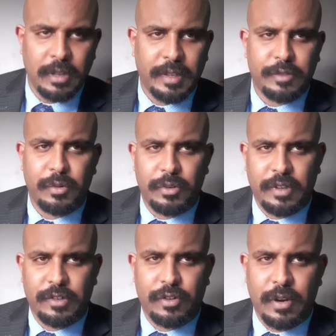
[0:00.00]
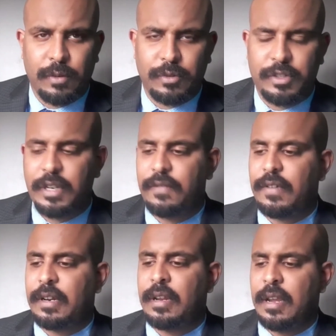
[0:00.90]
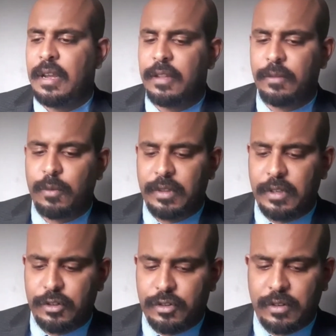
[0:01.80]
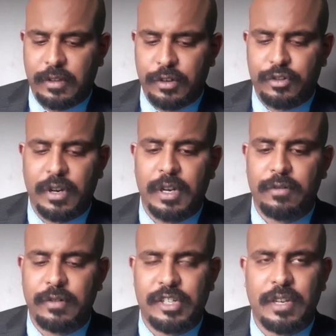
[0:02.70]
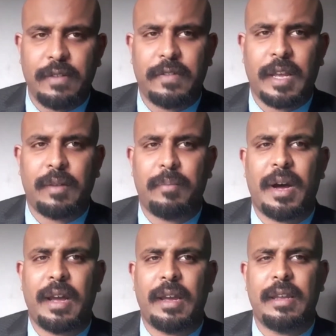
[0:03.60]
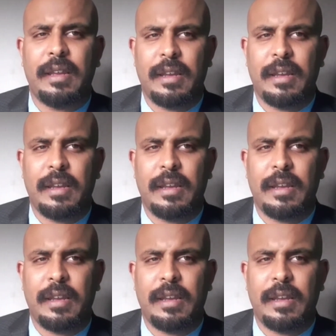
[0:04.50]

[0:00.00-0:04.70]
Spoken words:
That's what they're trying to achieve, and what they're trying to achieve that by